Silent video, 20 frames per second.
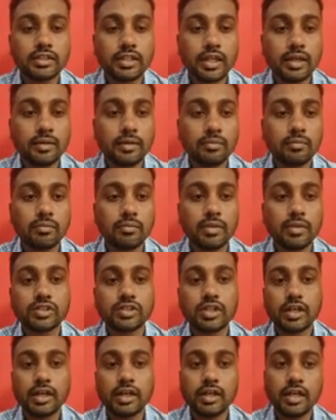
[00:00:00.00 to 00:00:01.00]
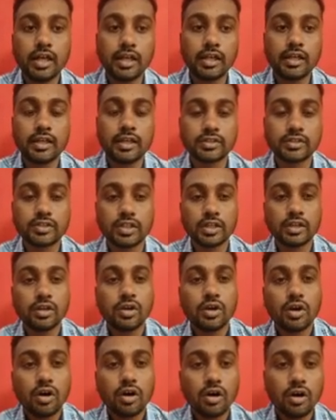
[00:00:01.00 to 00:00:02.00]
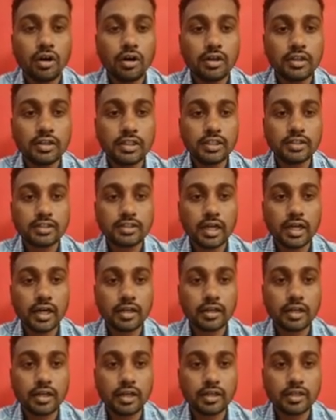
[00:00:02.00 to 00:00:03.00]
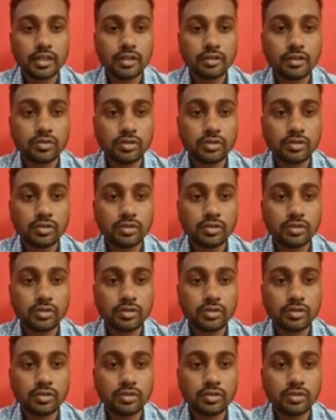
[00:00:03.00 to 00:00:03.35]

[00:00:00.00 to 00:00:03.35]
then mixture and allegation. All these are related to